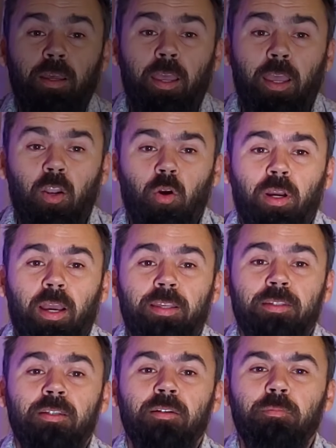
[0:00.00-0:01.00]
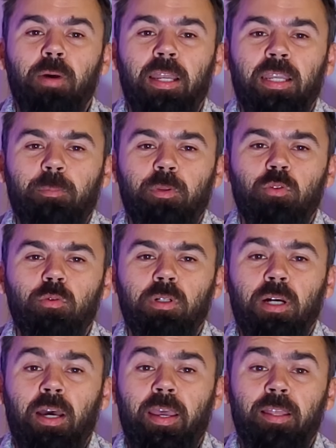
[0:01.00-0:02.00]
Hello guys, my name is
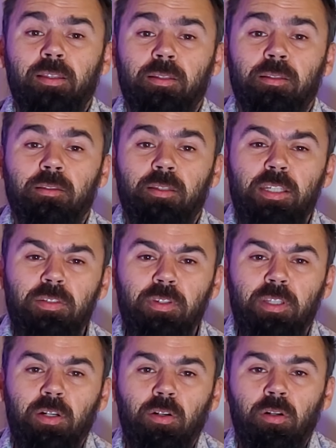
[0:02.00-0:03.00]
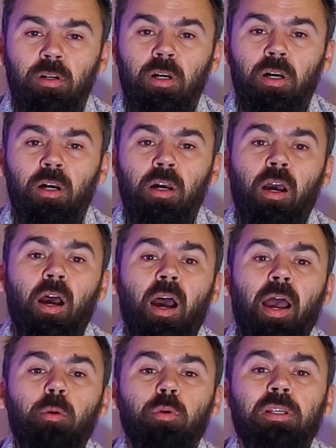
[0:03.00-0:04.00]
Luca and in this video
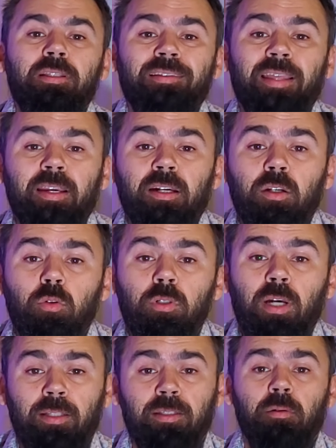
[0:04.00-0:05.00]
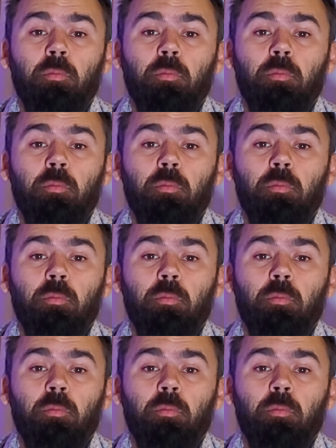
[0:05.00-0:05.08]
I will take a look at the